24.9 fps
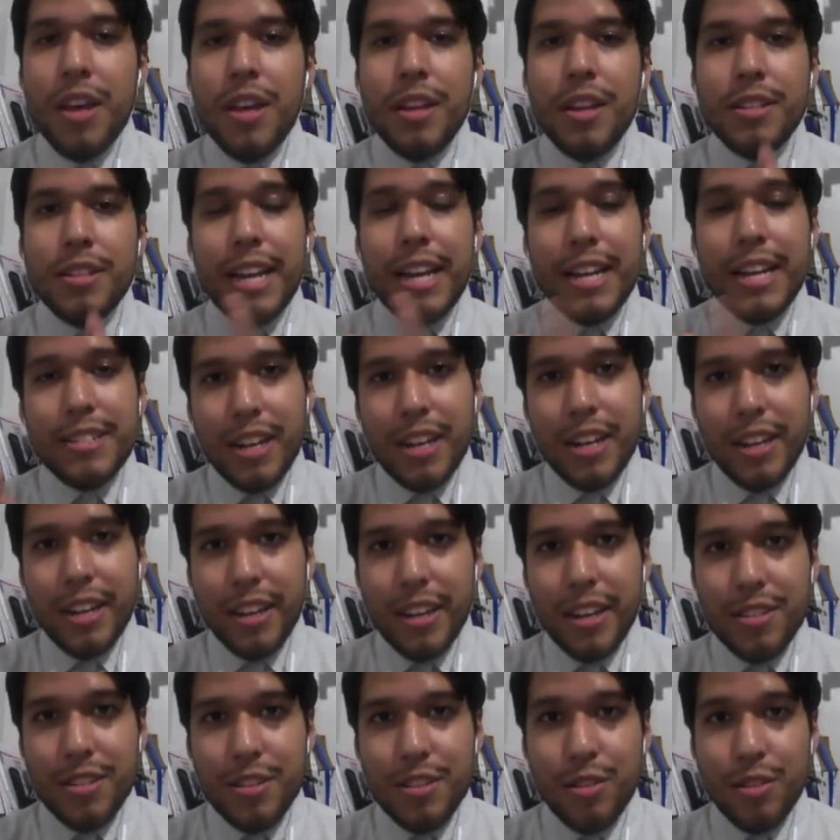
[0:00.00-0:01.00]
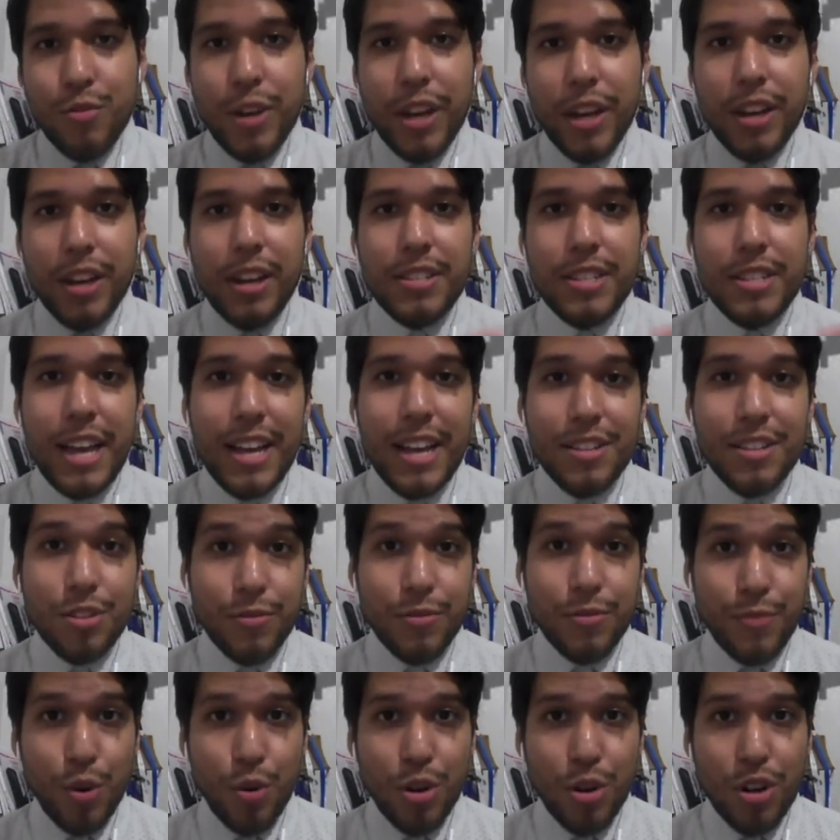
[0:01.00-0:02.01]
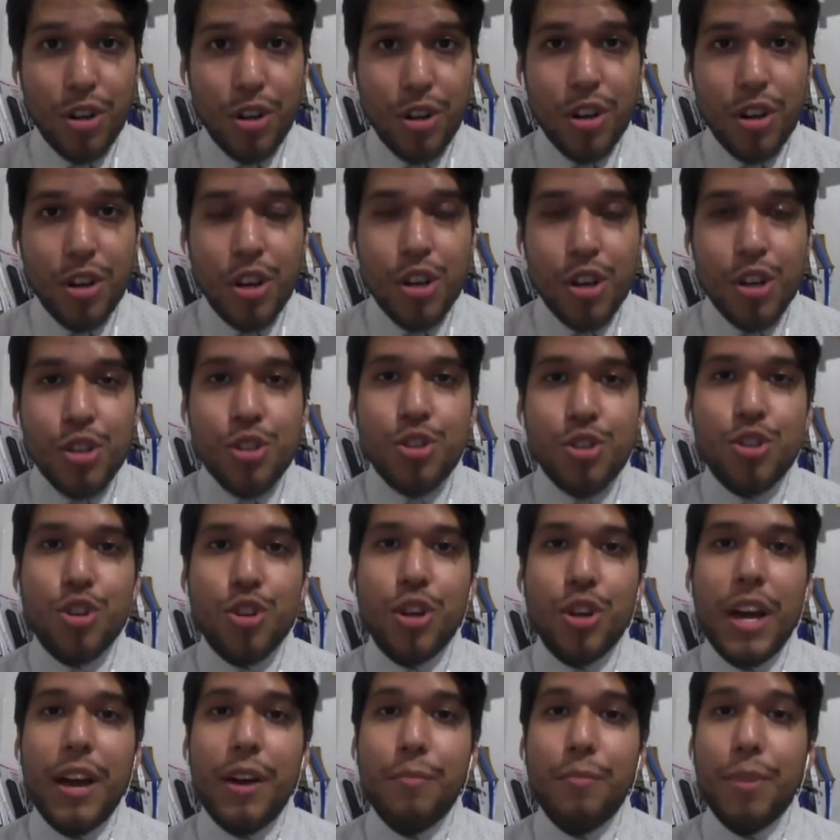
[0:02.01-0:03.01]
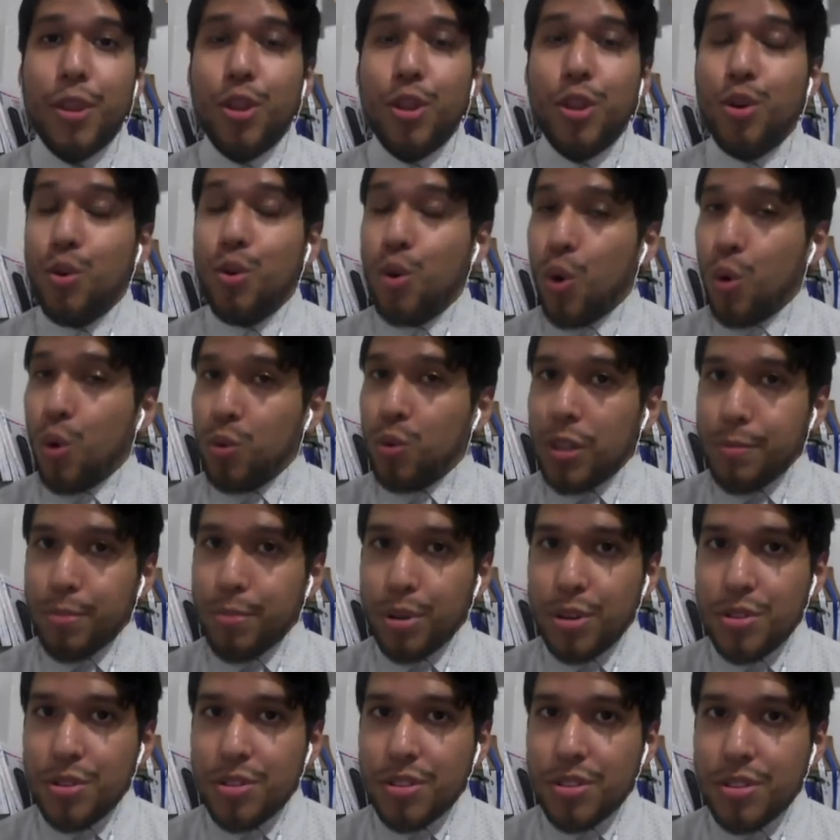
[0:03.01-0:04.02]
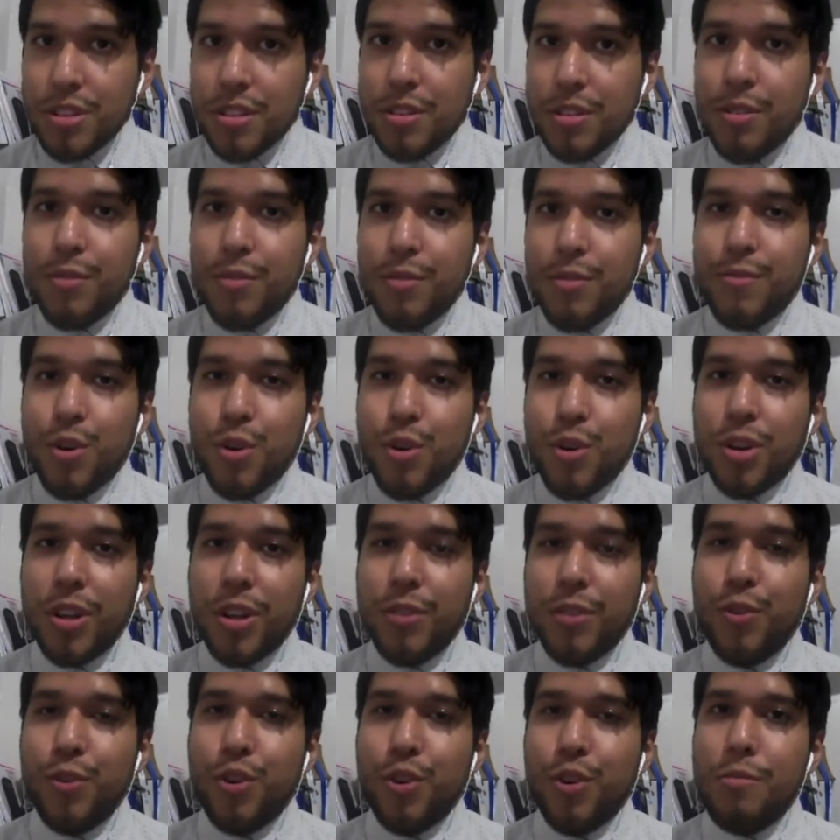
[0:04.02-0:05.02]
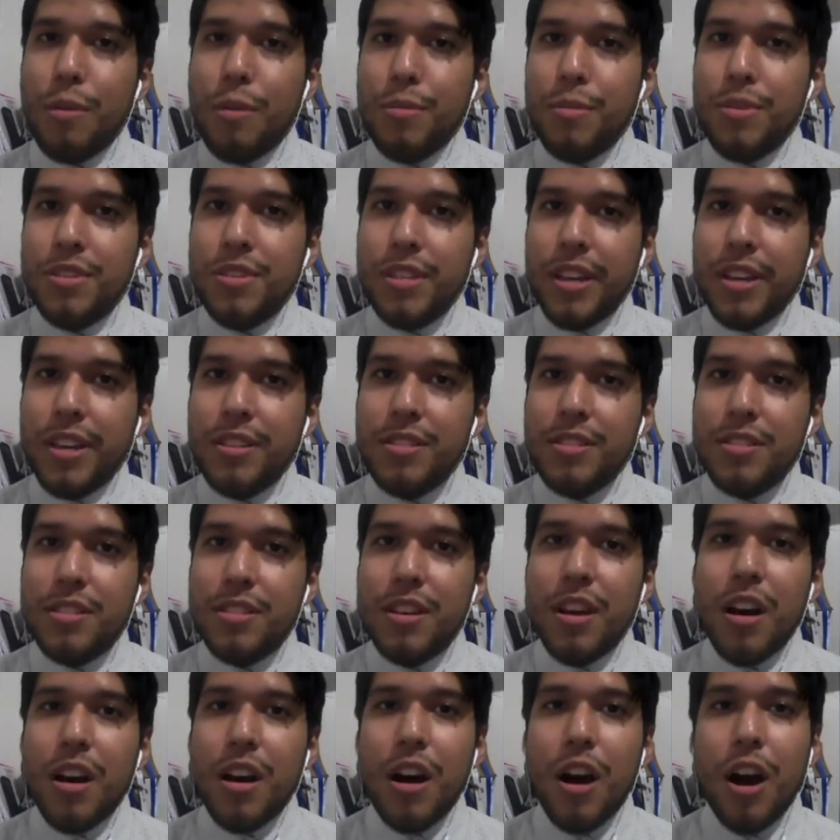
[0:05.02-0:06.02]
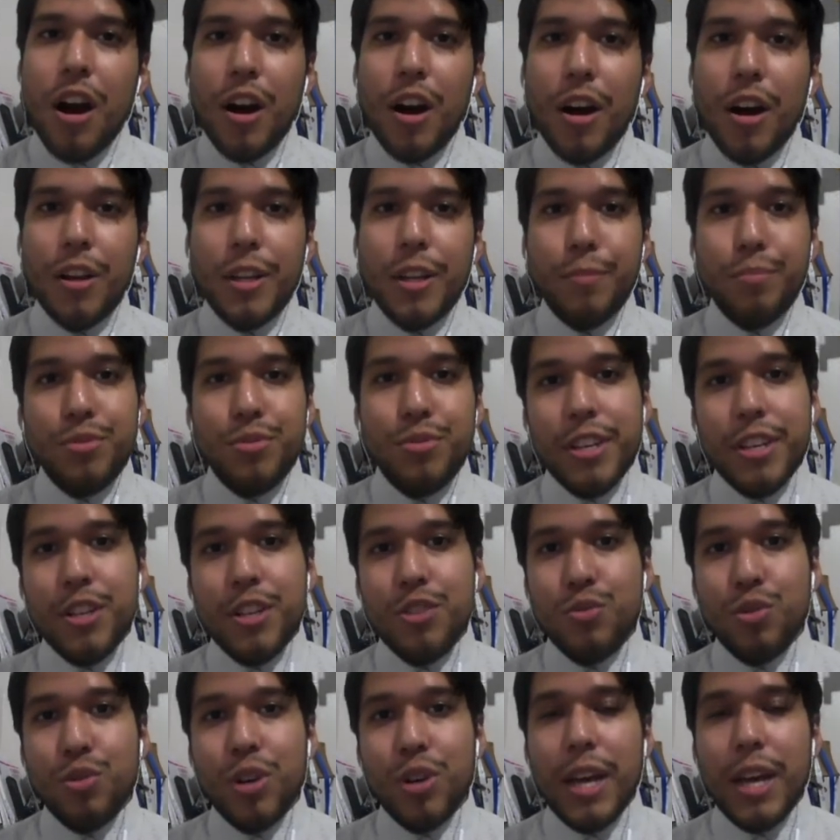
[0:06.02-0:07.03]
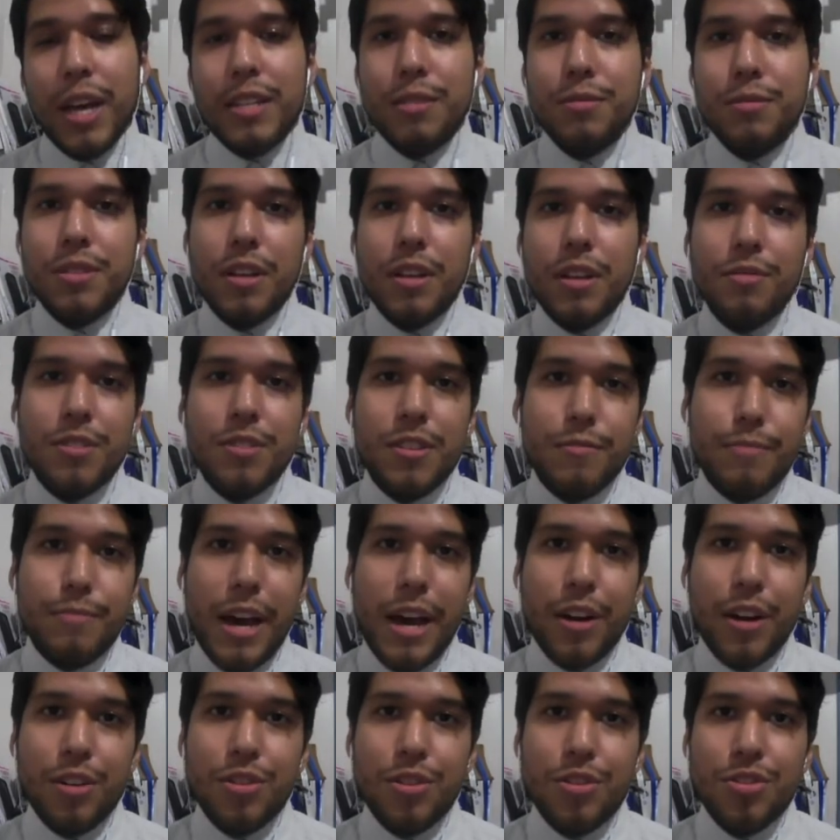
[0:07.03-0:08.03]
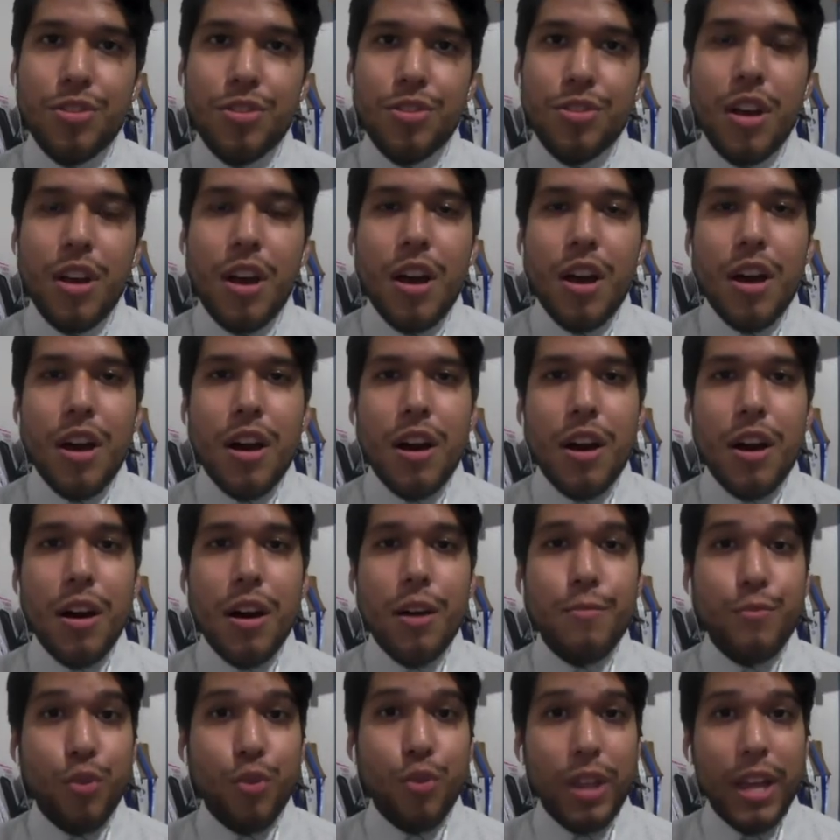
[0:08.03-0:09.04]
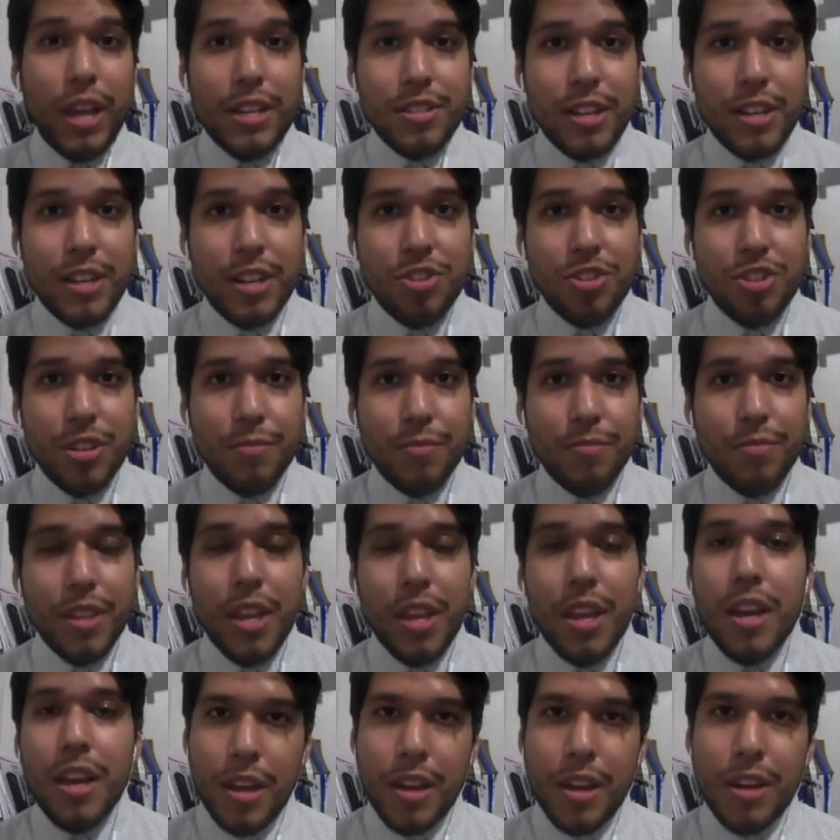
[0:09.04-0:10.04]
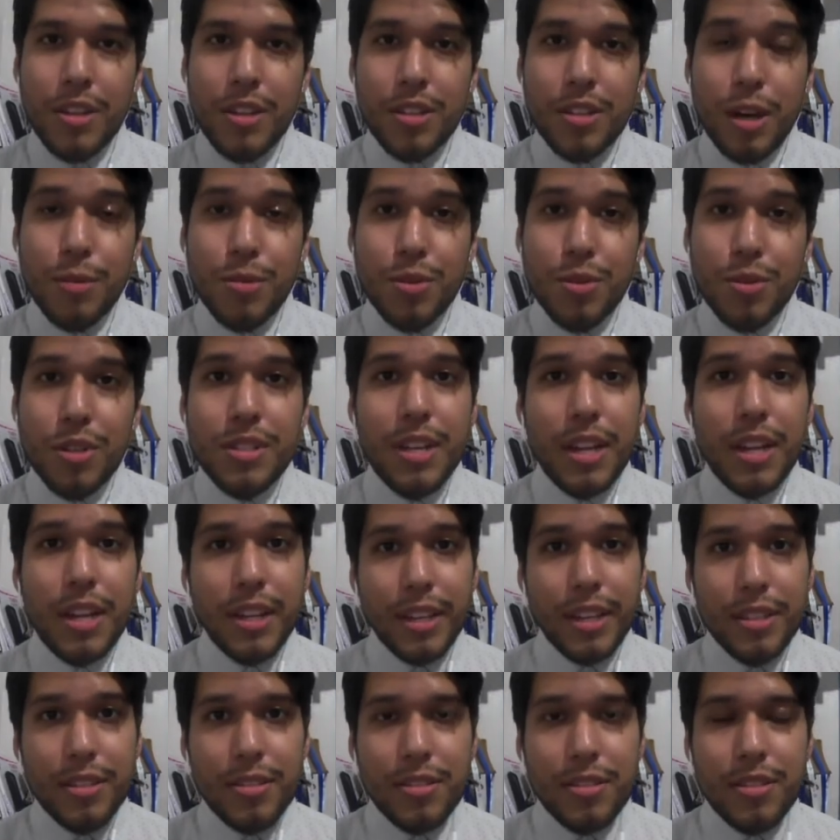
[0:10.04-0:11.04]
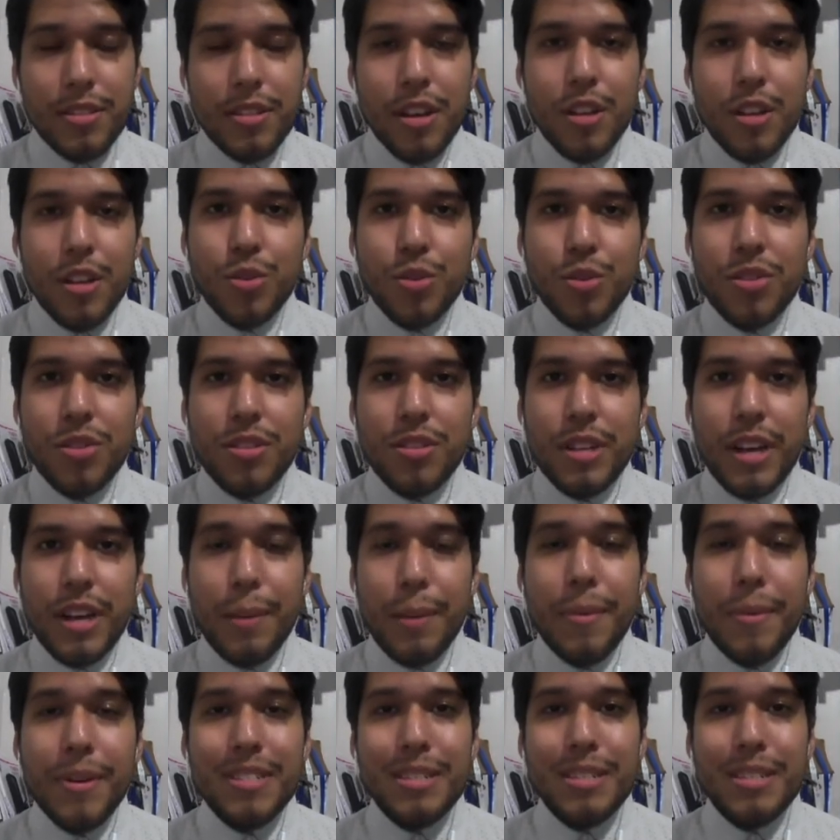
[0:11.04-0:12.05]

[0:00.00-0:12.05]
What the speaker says: That delegate, recognized as the voter, should be the only person voting for your member states on the procedural and substantive matters for that session. It is up to the delegates to decide amongst